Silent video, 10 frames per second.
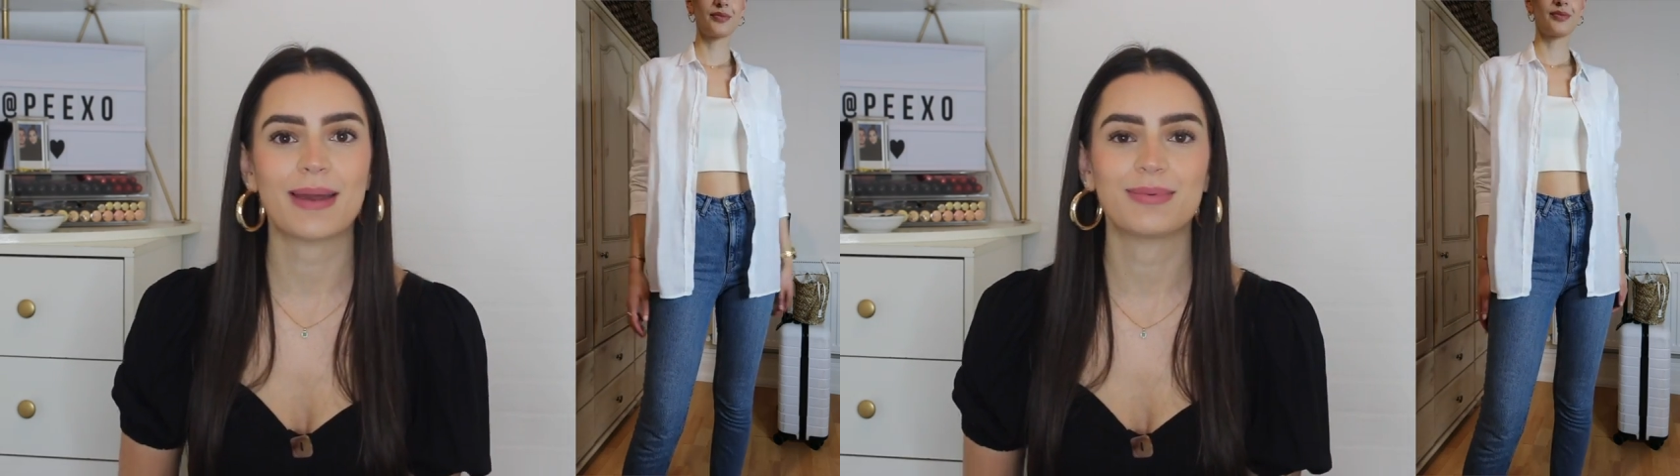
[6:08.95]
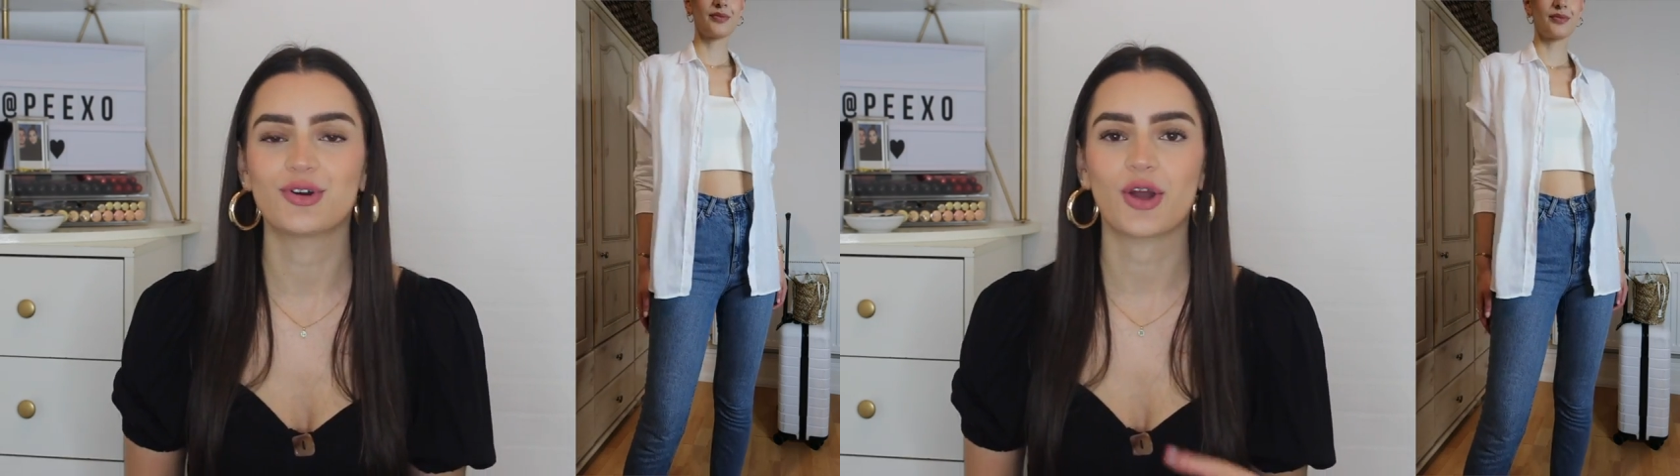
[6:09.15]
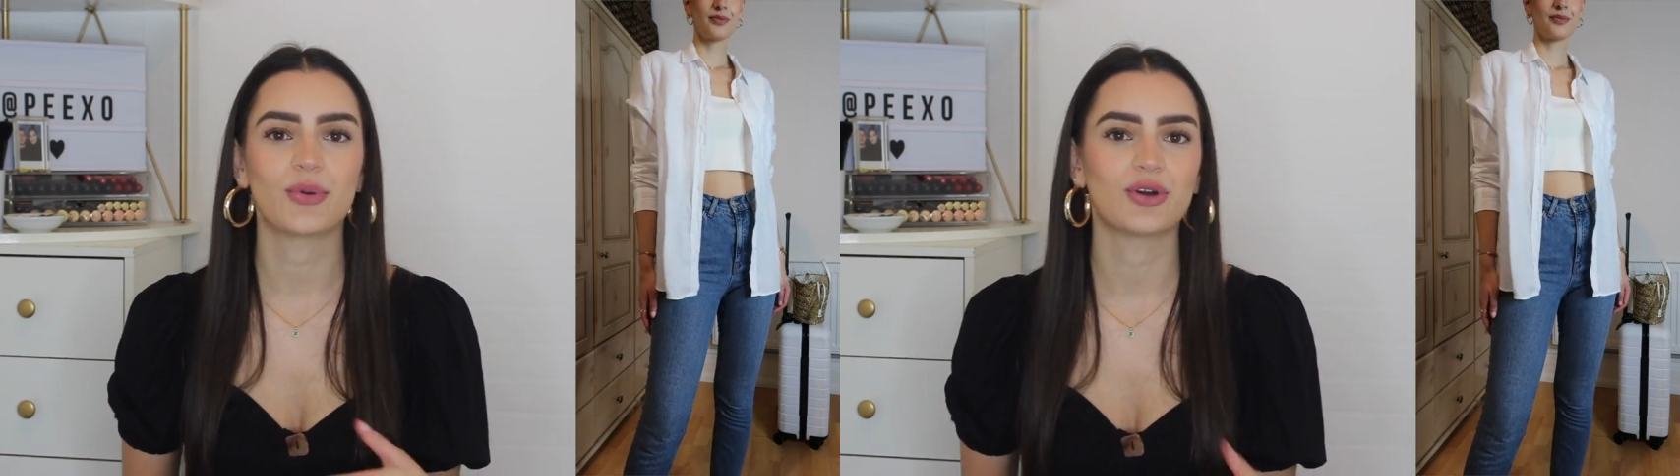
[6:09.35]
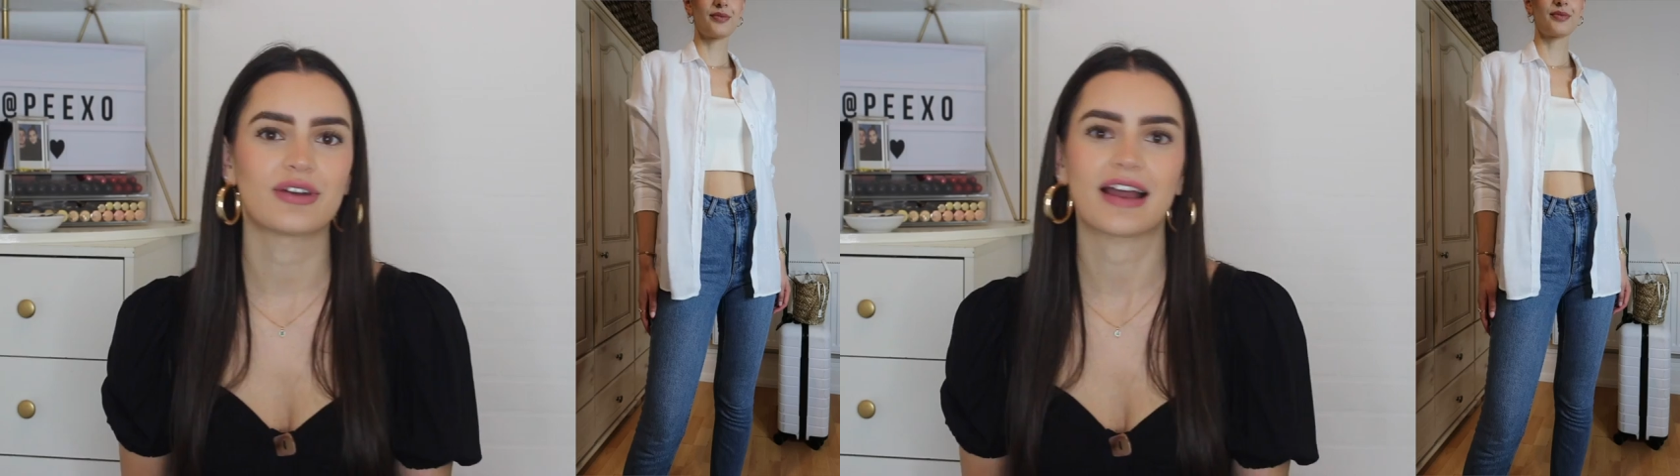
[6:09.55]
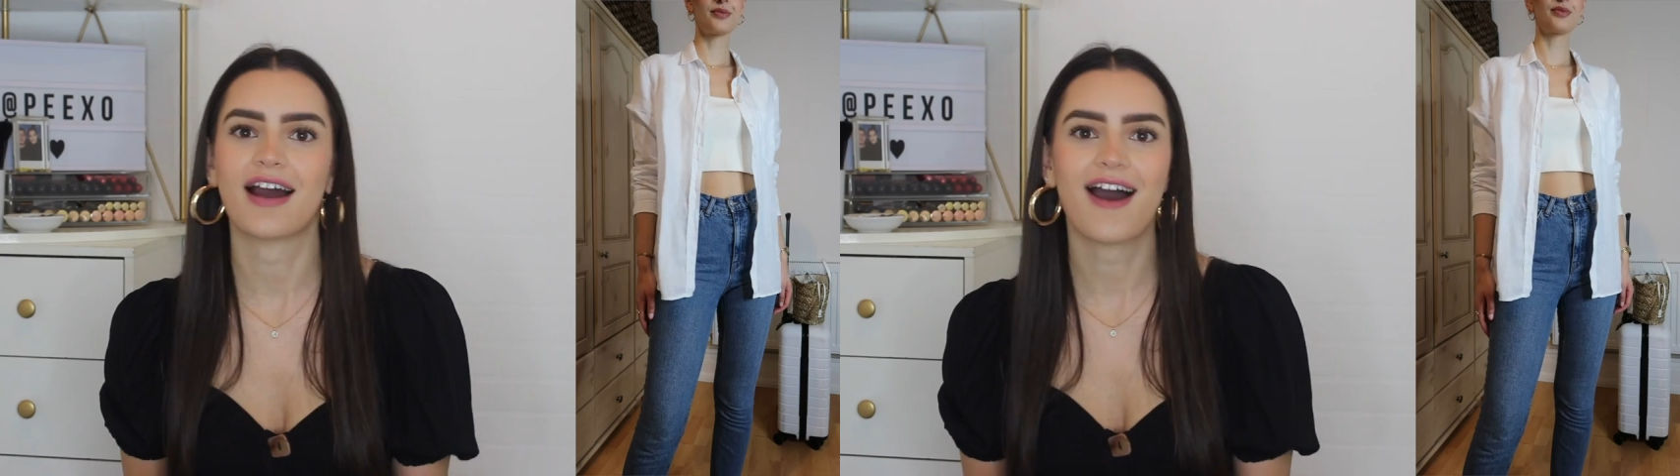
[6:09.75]
maybe you're going on
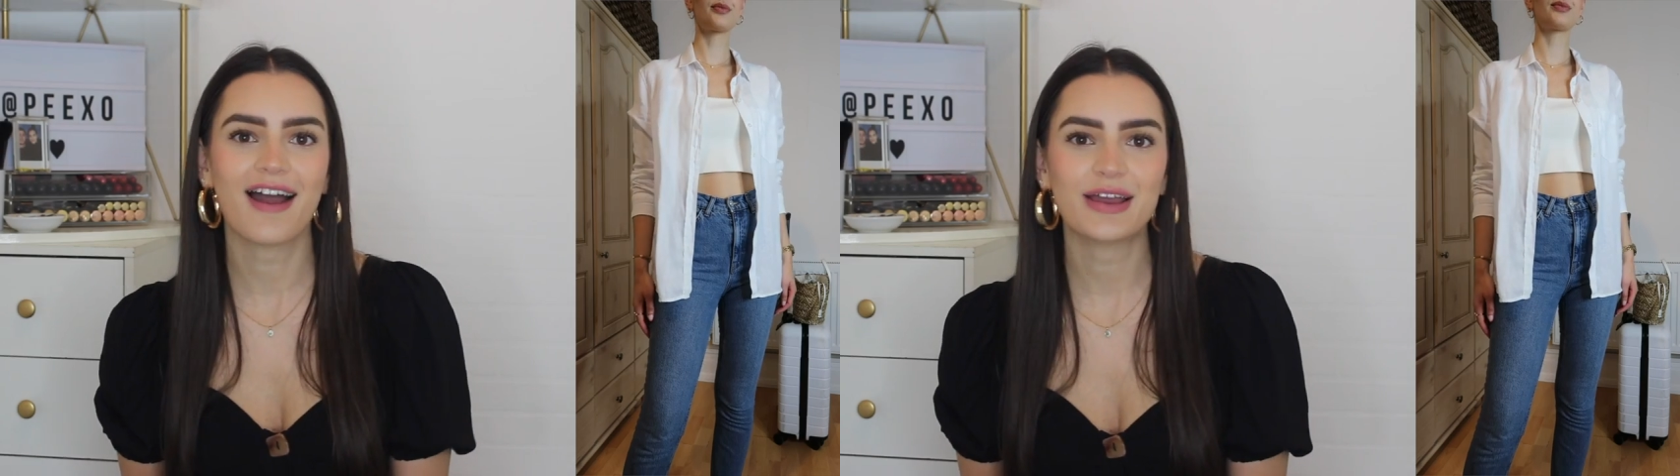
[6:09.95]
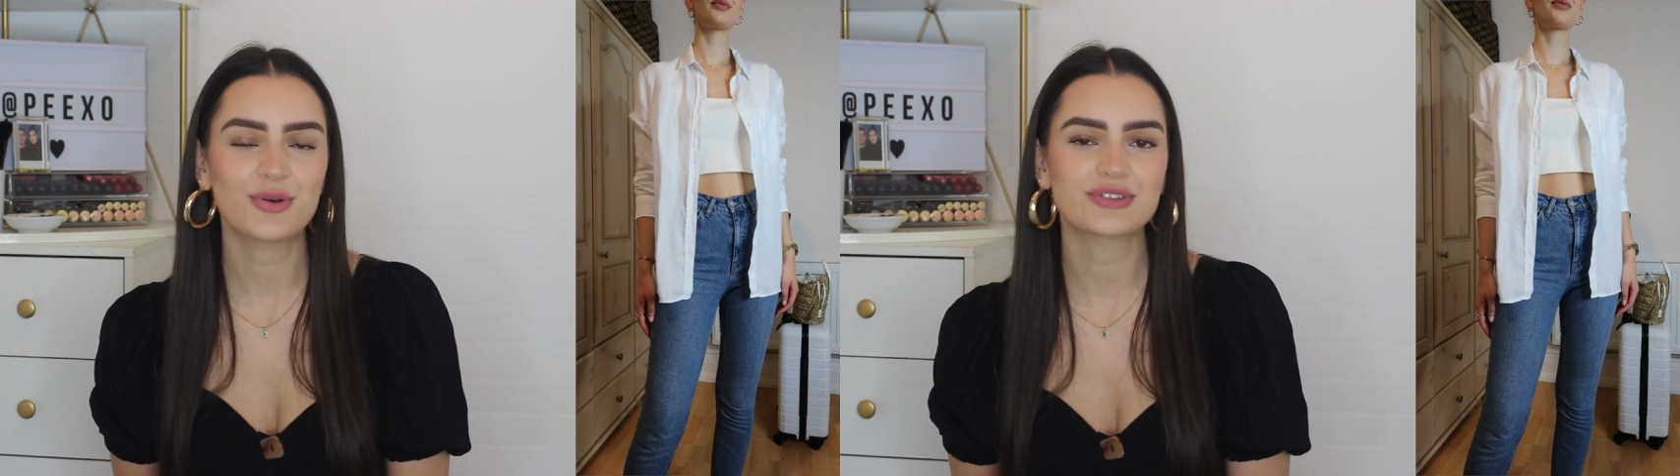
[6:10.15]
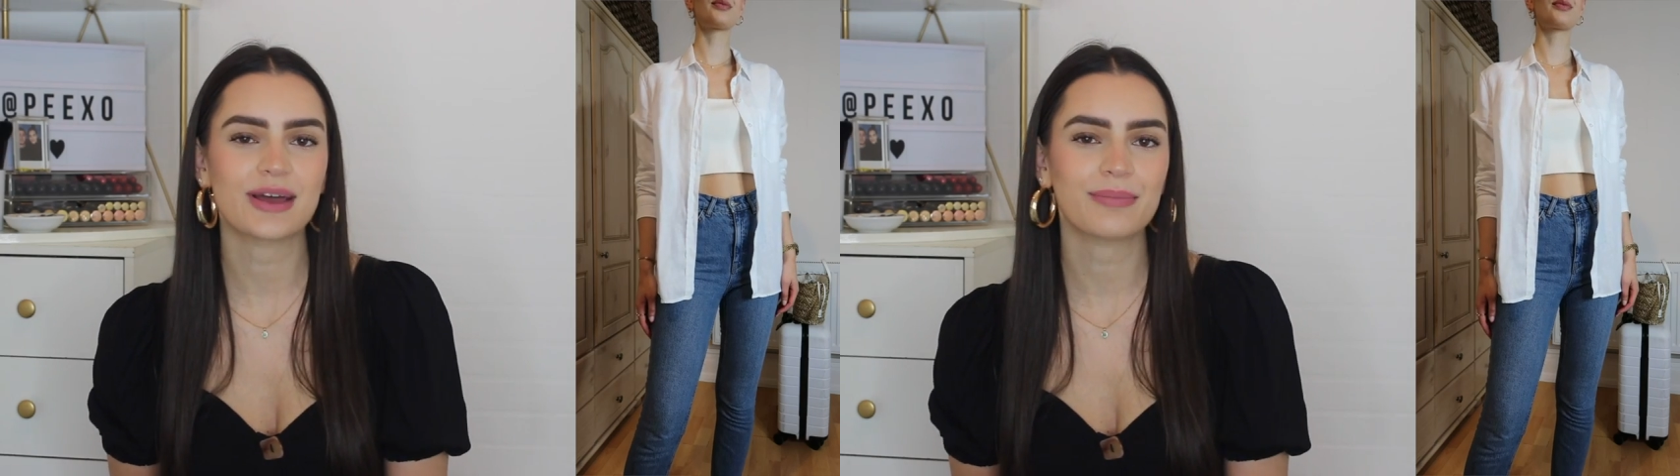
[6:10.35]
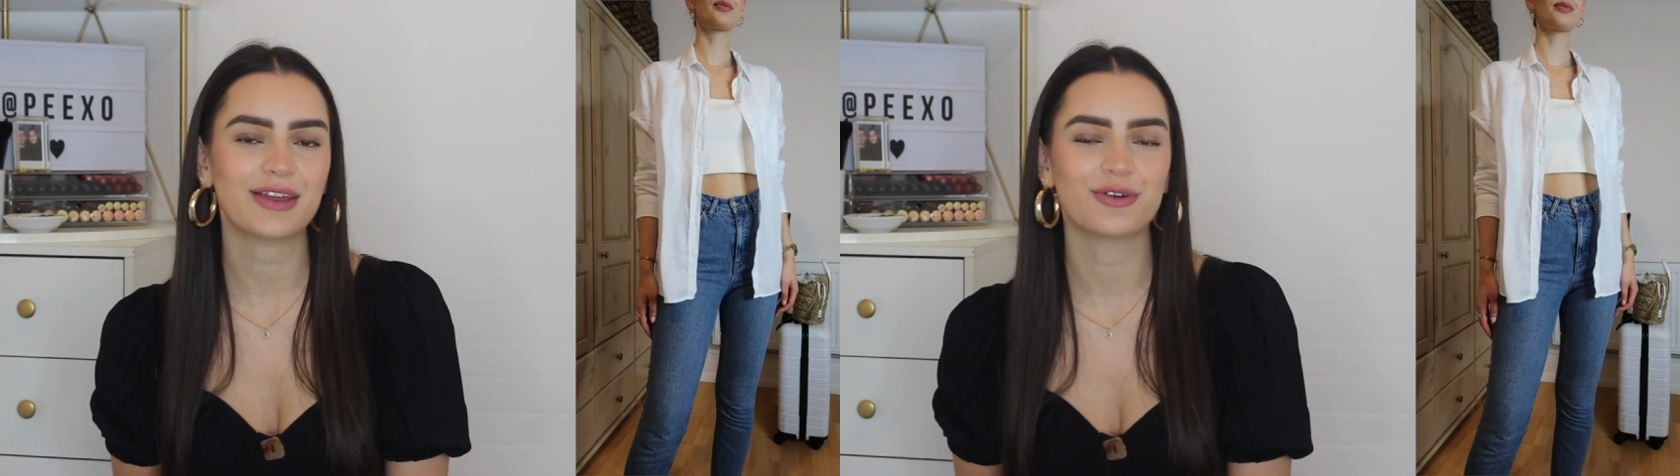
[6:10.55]
like a hike or something,